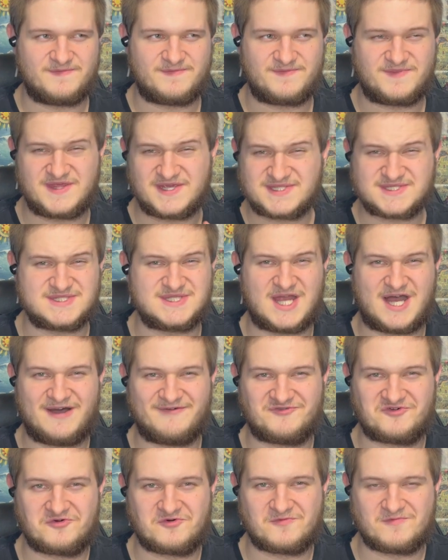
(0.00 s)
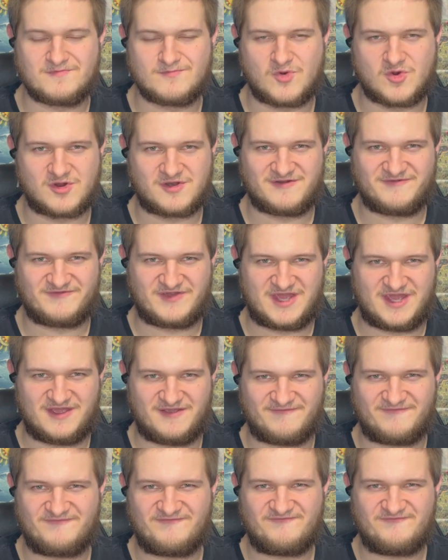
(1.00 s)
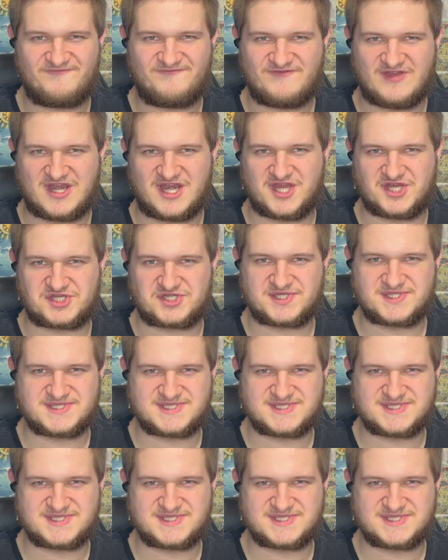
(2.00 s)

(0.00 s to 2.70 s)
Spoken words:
this novel more of a finished